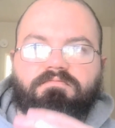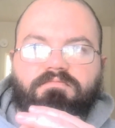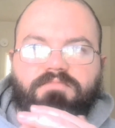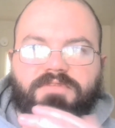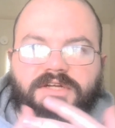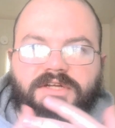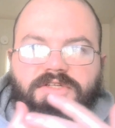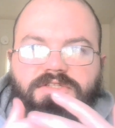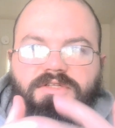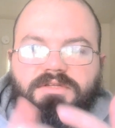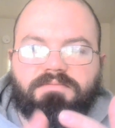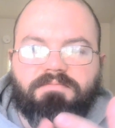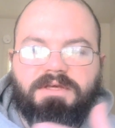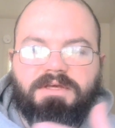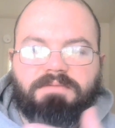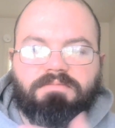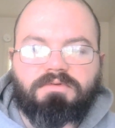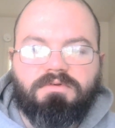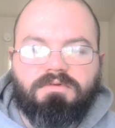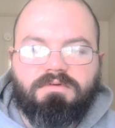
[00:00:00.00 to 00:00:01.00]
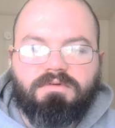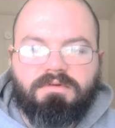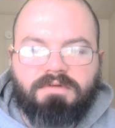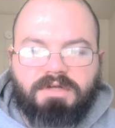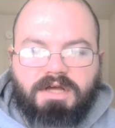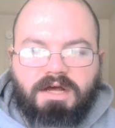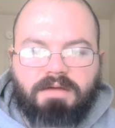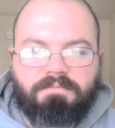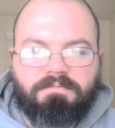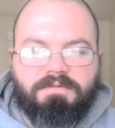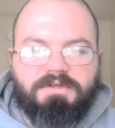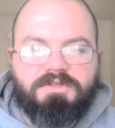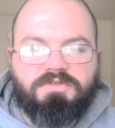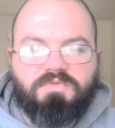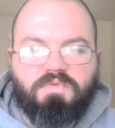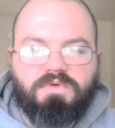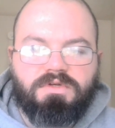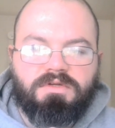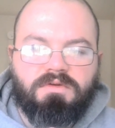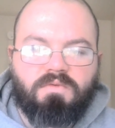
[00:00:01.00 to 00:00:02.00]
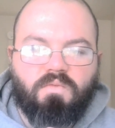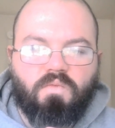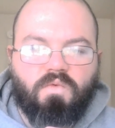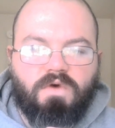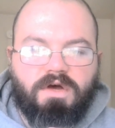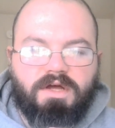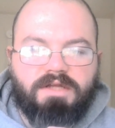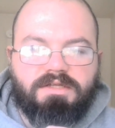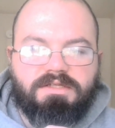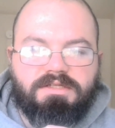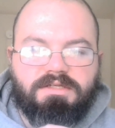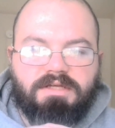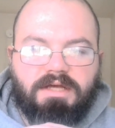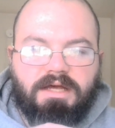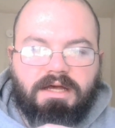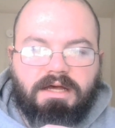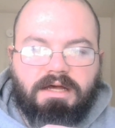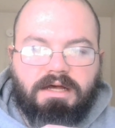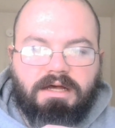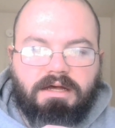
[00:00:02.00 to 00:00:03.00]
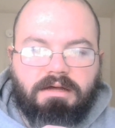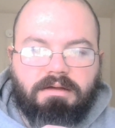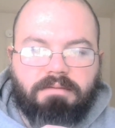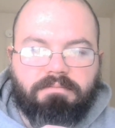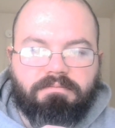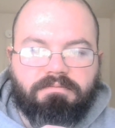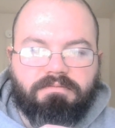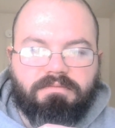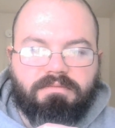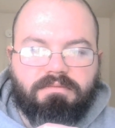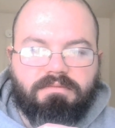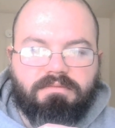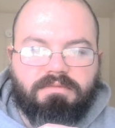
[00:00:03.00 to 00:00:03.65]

potentially people and companies wouldn't want um,